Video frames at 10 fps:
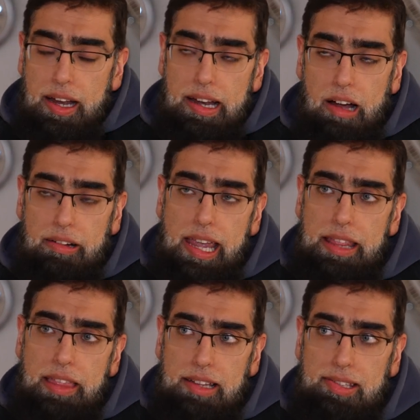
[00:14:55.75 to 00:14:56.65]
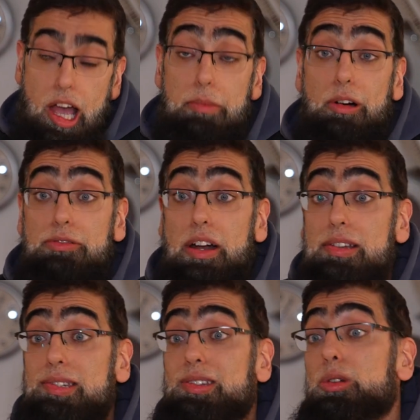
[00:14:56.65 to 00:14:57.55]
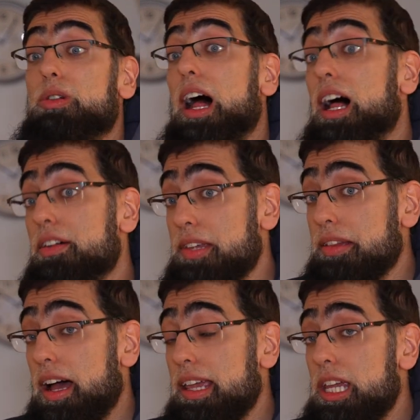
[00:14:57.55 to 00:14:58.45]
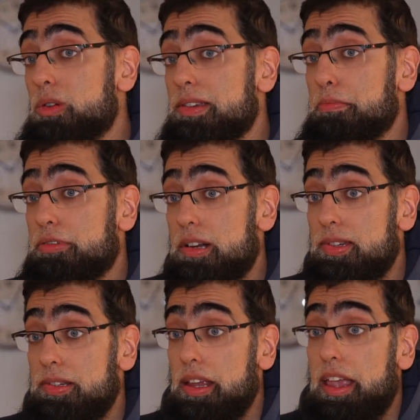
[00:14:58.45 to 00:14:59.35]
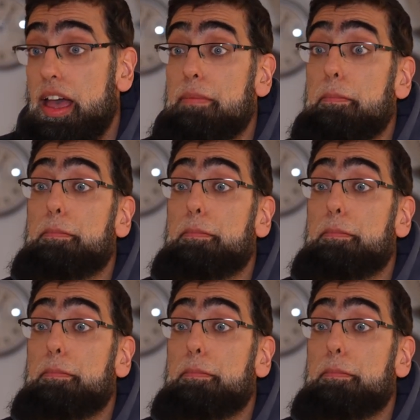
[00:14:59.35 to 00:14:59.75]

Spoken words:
Now, in that time, or very soon after that, he was imprisoned in Camp